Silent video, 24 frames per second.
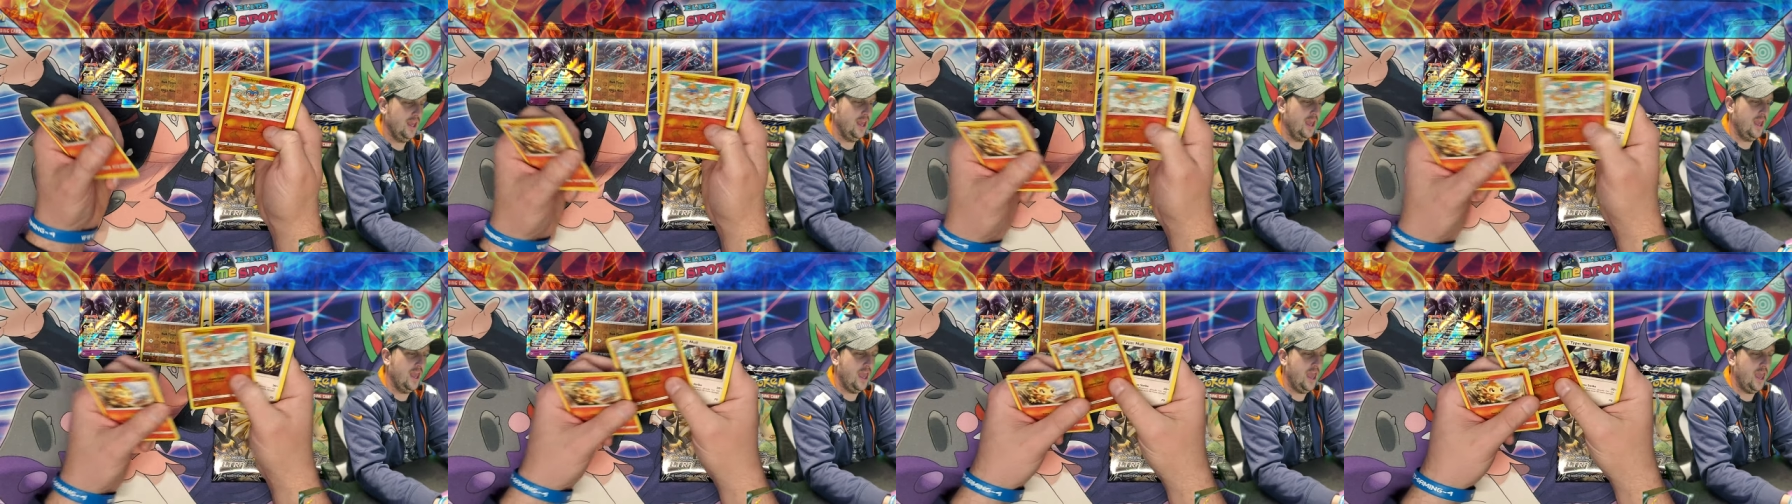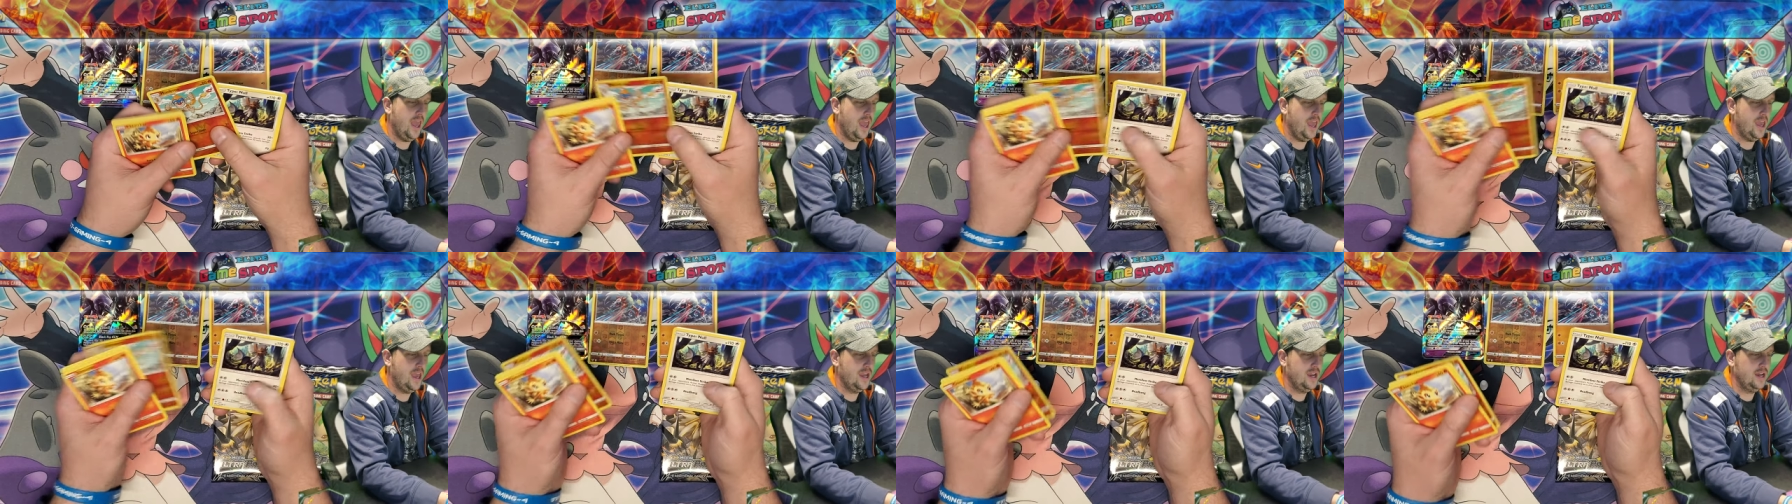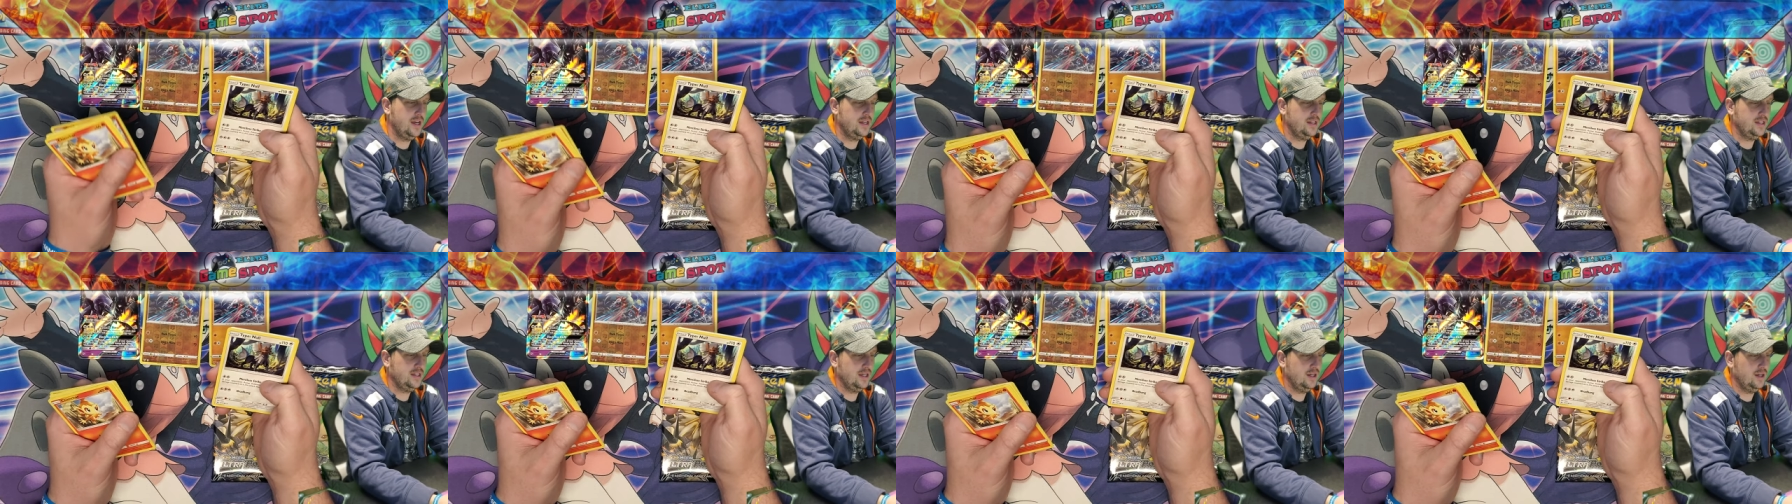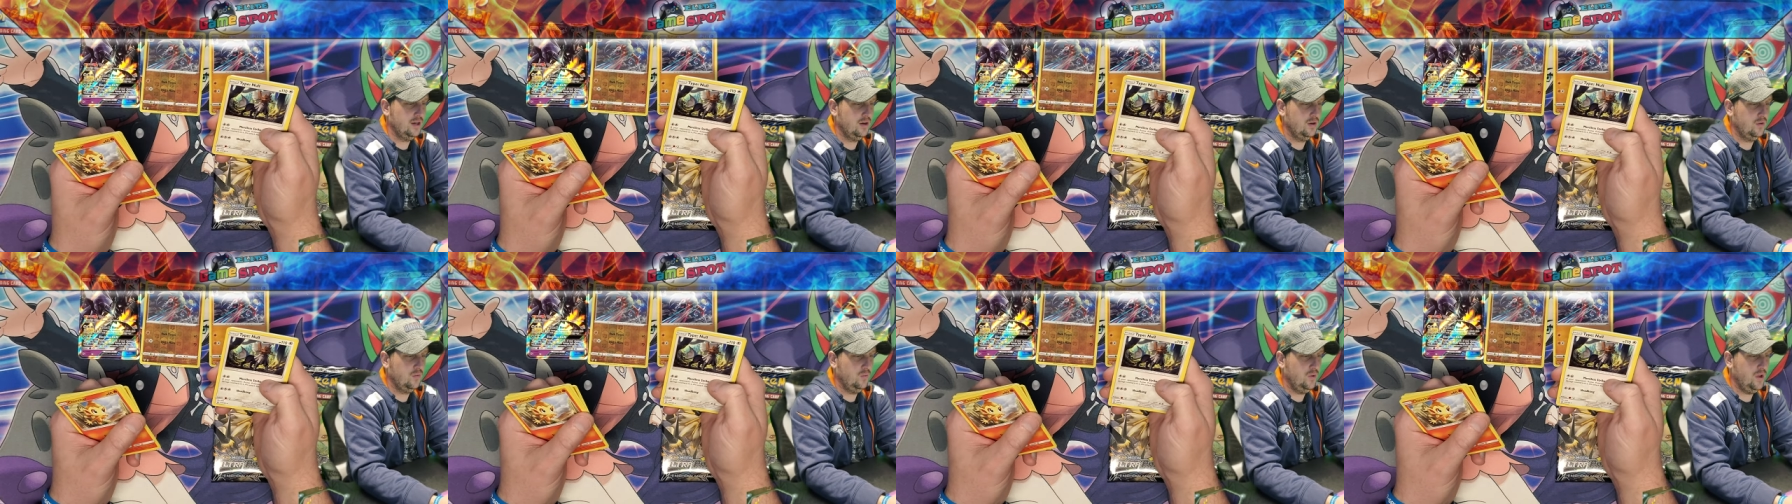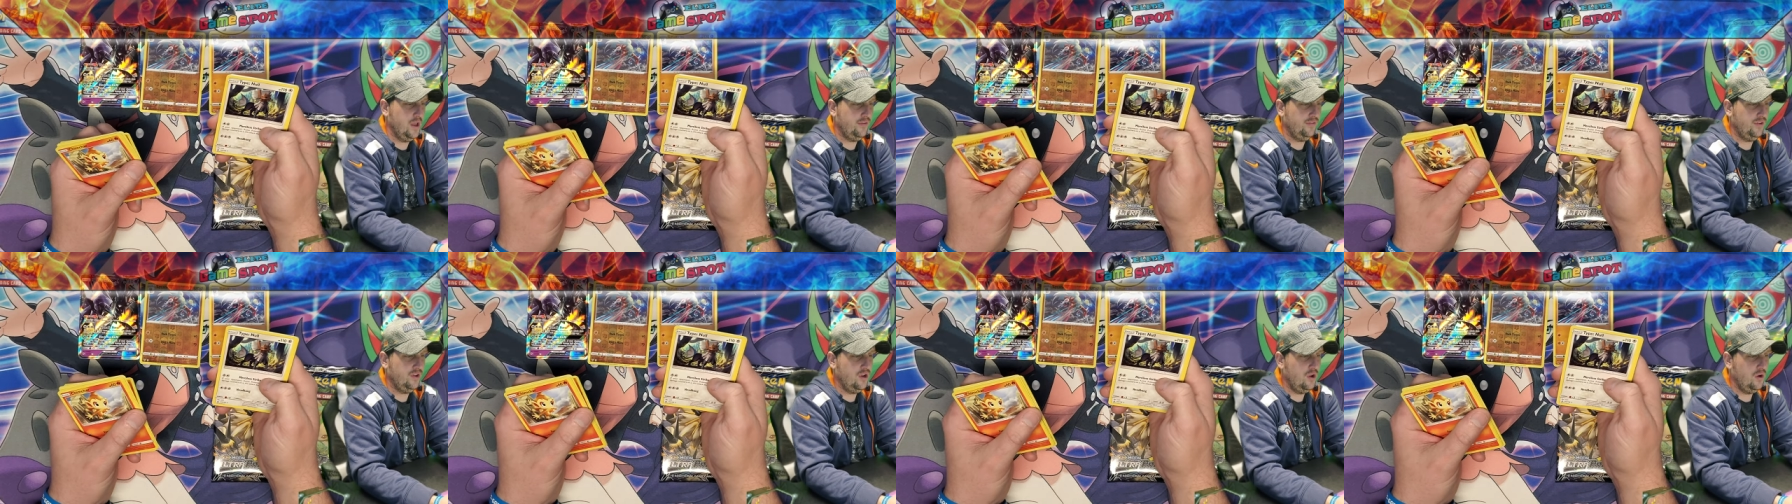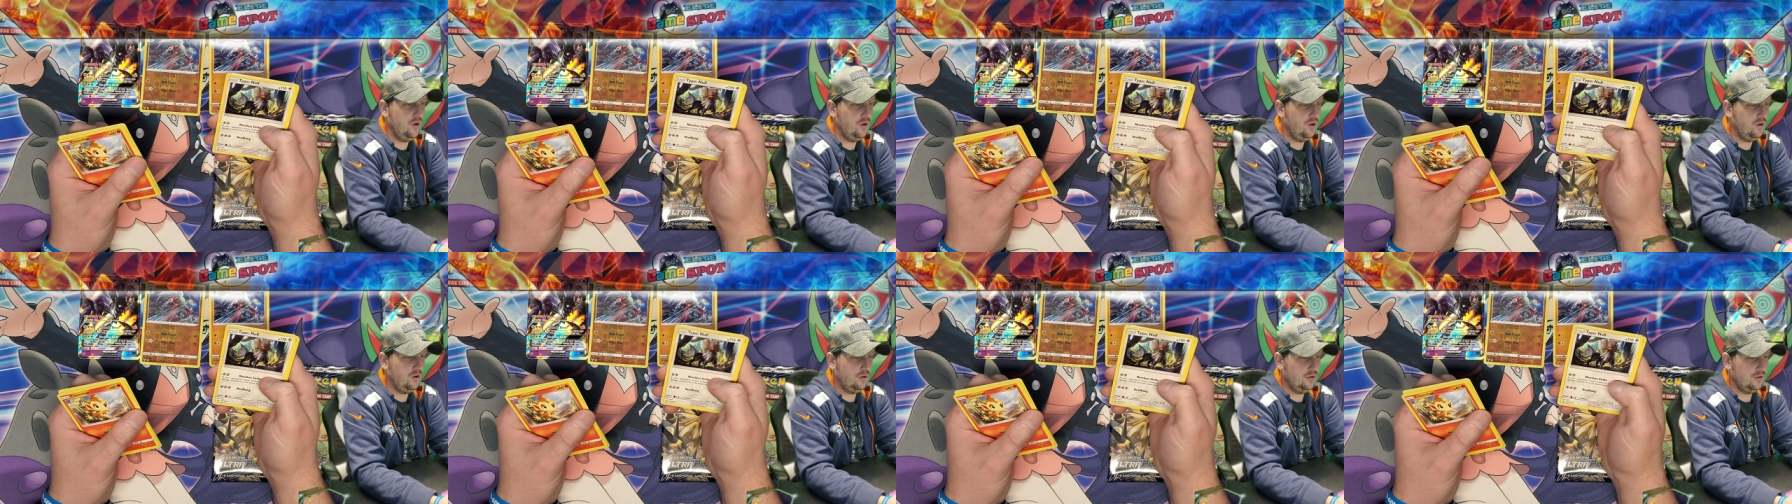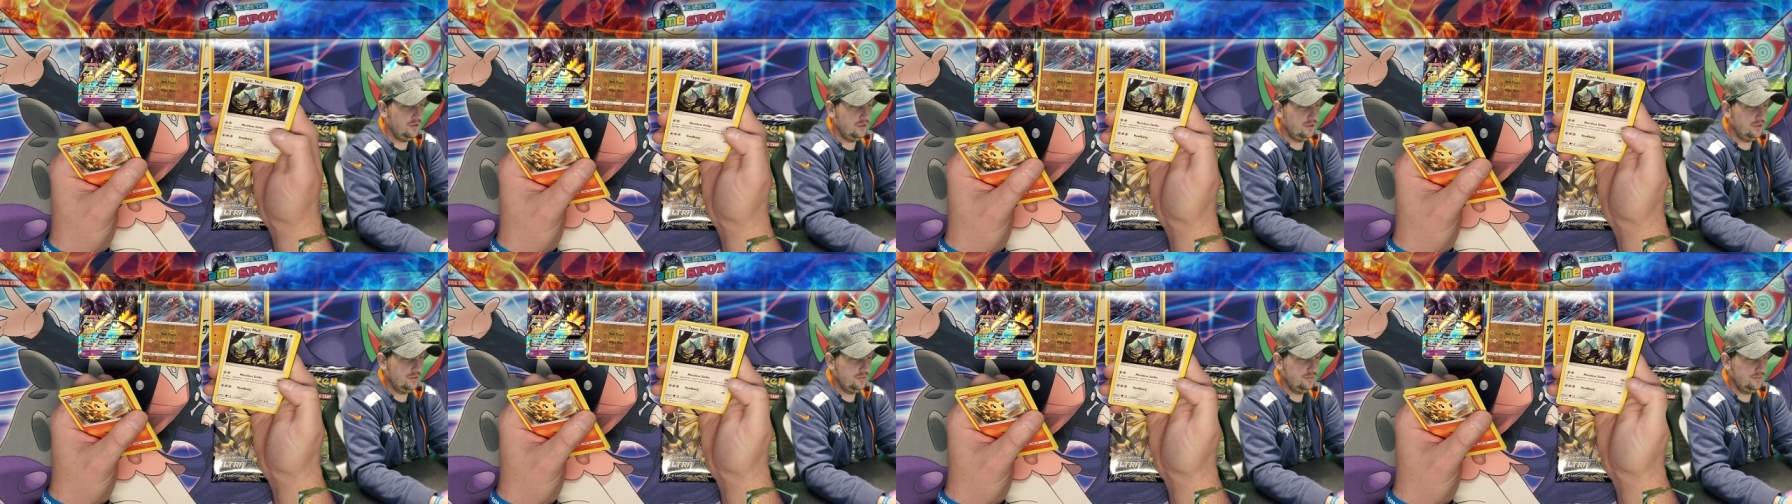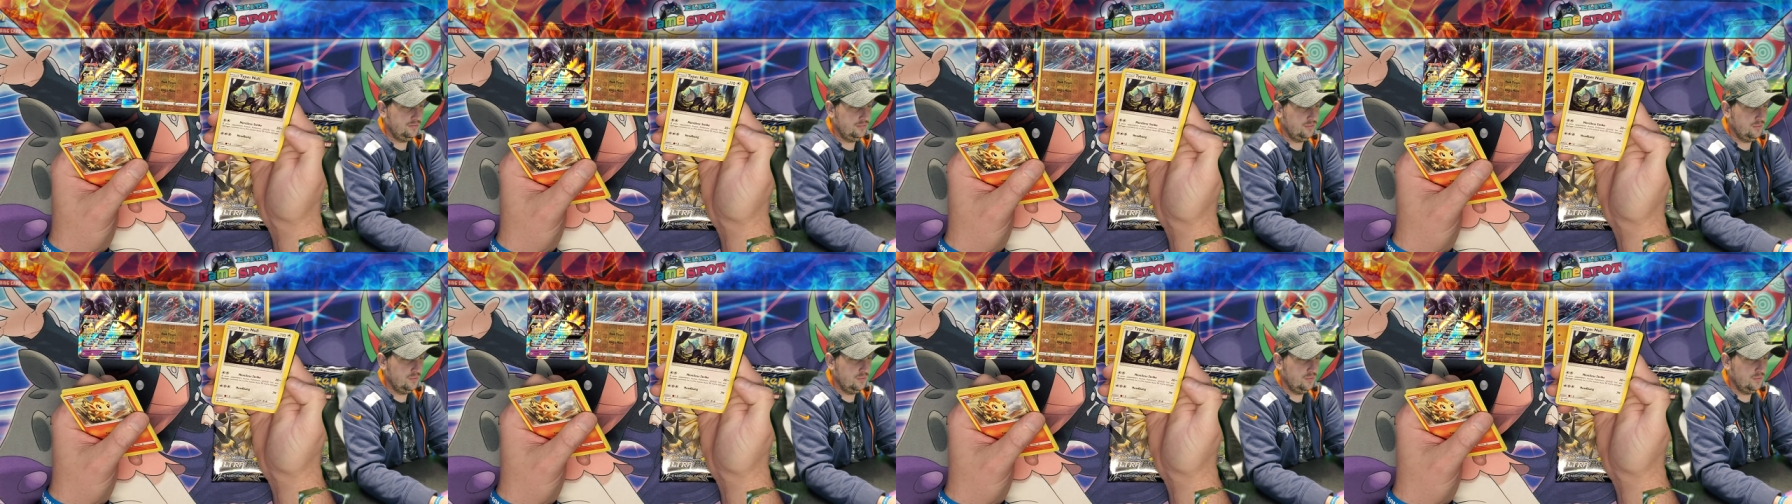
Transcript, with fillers: And we have a Knoll,